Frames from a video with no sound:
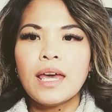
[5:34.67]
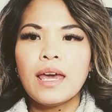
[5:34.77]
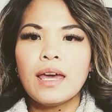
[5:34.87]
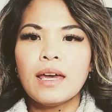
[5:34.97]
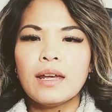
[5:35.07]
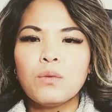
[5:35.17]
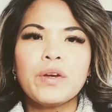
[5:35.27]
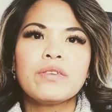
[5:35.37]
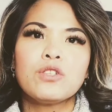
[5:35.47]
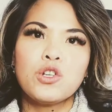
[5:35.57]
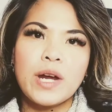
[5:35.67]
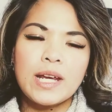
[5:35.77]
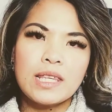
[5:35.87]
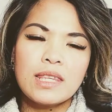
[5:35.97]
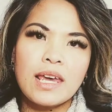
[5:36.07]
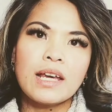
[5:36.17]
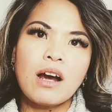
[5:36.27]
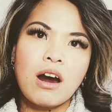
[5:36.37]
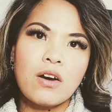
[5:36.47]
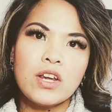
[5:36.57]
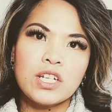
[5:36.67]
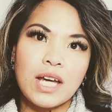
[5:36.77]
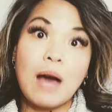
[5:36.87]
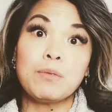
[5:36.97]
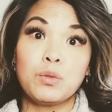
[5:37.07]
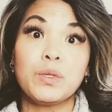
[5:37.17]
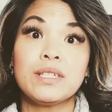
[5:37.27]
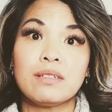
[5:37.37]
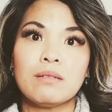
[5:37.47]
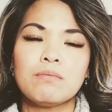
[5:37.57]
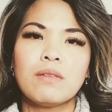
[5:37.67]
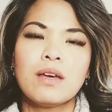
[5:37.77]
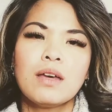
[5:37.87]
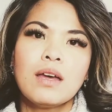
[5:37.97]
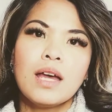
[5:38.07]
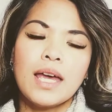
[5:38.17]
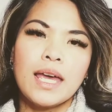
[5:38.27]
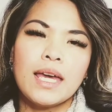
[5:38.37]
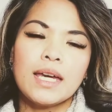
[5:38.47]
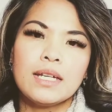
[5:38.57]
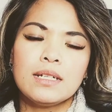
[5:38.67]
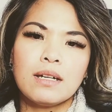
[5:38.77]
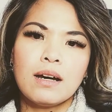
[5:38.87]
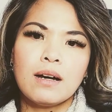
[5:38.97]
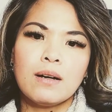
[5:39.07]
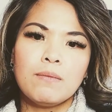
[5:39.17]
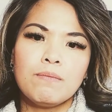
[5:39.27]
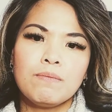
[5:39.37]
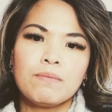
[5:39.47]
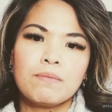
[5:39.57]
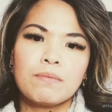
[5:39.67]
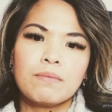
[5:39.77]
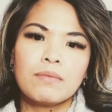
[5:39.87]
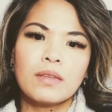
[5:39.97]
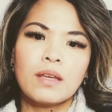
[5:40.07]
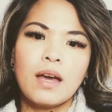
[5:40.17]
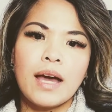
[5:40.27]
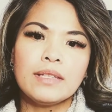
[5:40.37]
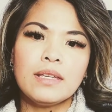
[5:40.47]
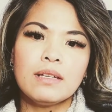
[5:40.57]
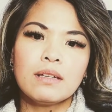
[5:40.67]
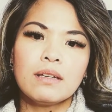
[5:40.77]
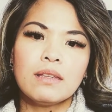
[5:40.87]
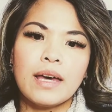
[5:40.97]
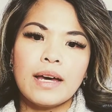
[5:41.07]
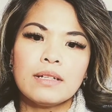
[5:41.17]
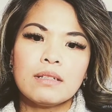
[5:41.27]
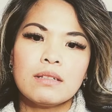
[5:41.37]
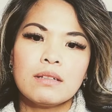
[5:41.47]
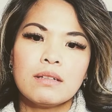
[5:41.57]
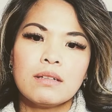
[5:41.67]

and with strength and courage comes wisdom. And I think that